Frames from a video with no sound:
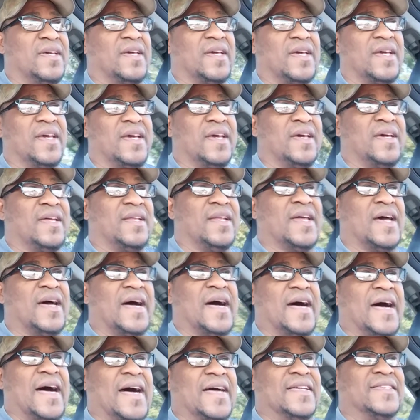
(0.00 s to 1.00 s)
And
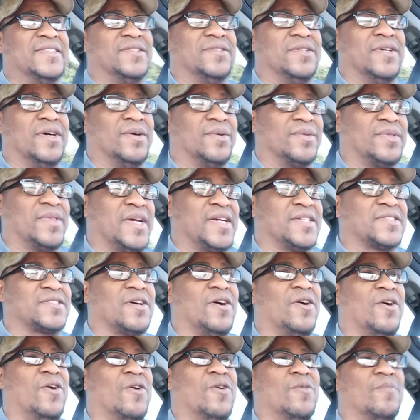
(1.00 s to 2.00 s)
you know, there's
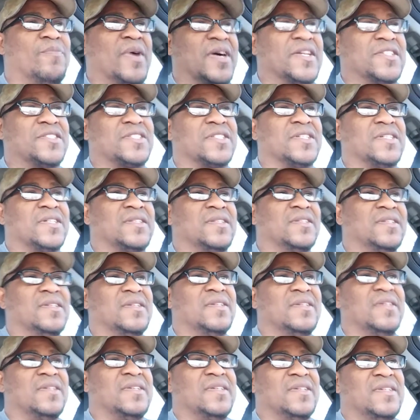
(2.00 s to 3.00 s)
a whole bunch of
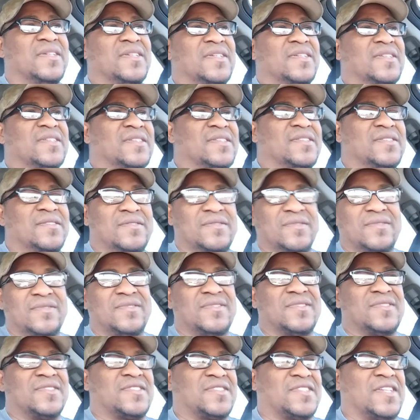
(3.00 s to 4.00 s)

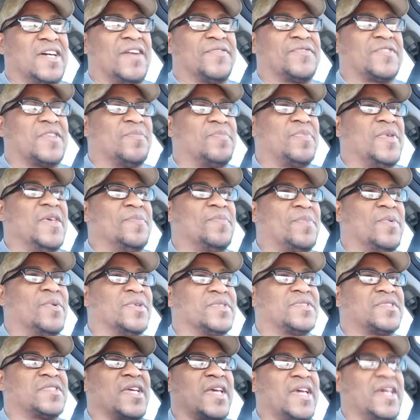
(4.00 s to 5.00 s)
stuff that people
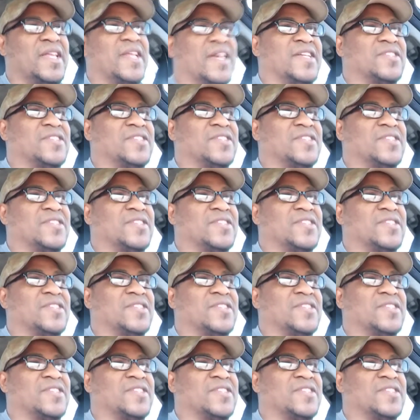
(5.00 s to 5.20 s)
are saying